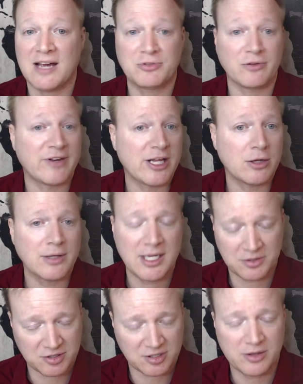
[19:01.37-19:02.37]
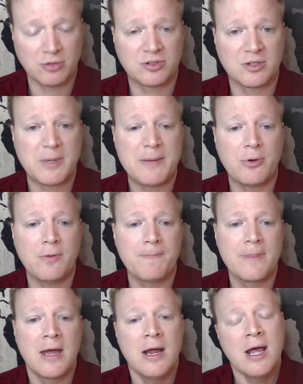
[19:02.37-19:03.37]
video links, send those to people.
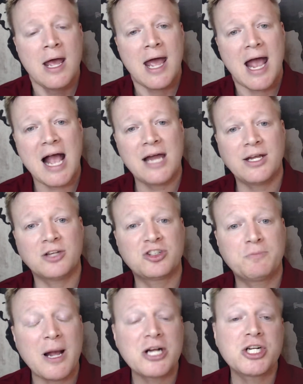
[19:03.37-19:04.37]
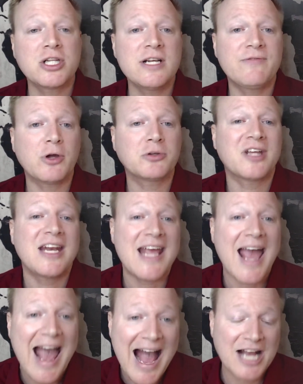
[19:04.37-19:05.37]
And especially if there's any
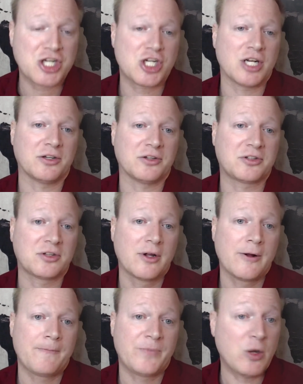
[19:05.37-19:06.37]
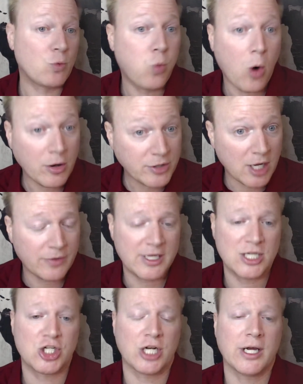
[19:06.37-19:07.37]
actions that weren't on the
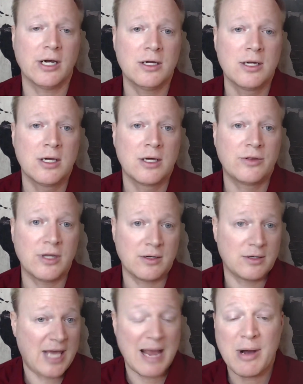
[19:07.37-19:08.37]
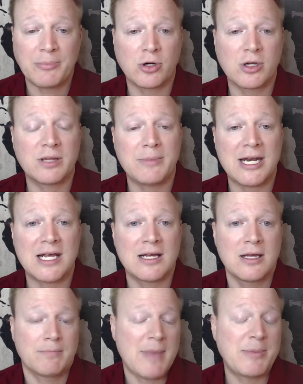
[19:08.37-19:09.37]
agenda that came up during the meeting,
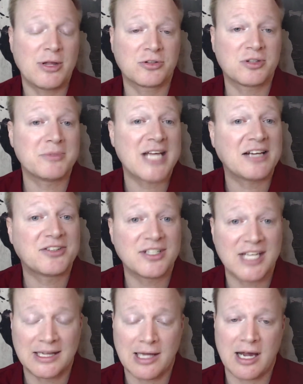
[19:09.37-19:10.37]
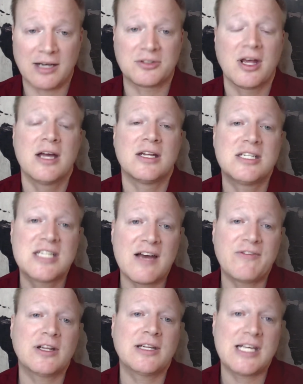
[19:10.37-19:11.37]
maybe there's some dates and deadlines.
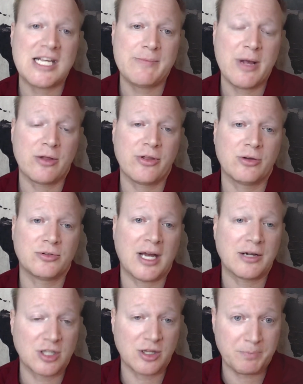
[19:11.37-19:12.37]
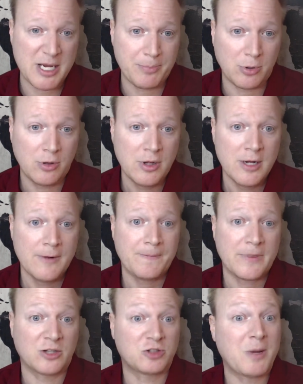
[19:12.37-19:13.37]
Definitely email those out to the people,
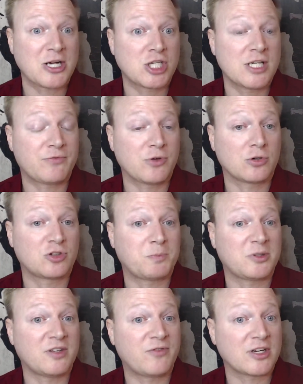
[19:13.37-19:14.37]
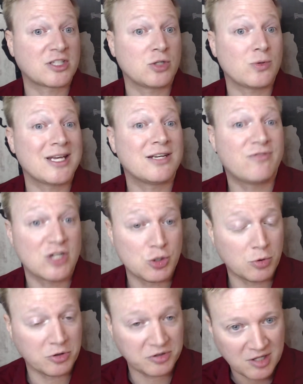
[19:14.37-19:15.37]
especially if they're specific to
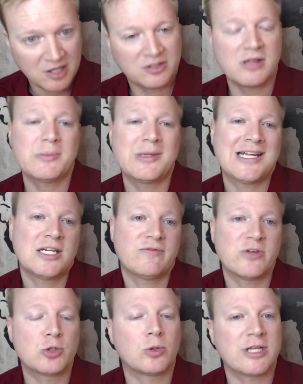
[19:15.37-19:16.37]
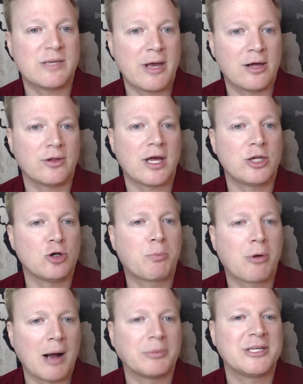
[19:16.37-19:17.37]
individuals. Send them an individual email and you'll
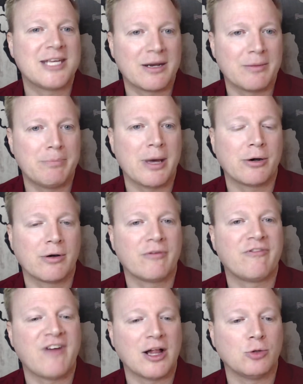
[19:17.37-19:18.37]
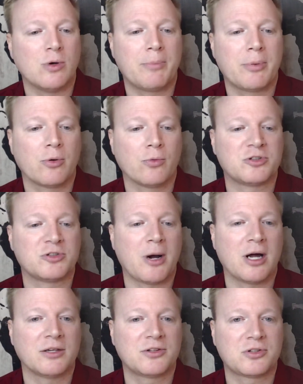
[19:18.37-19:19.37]
probably get a better follow-up
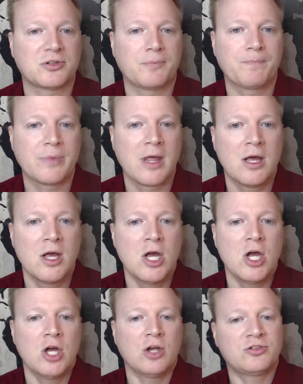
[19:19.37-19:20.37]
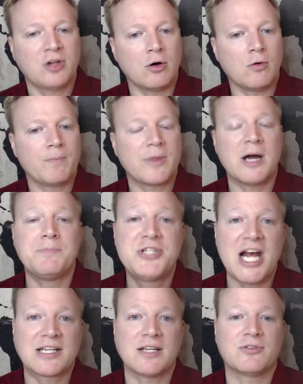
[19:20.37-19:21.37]
response. So,
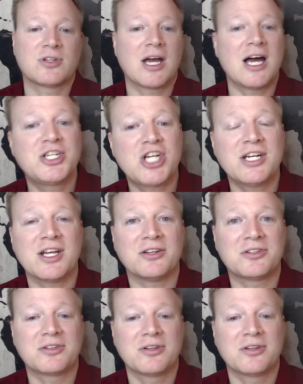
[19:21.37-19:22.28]
objectives, agendas,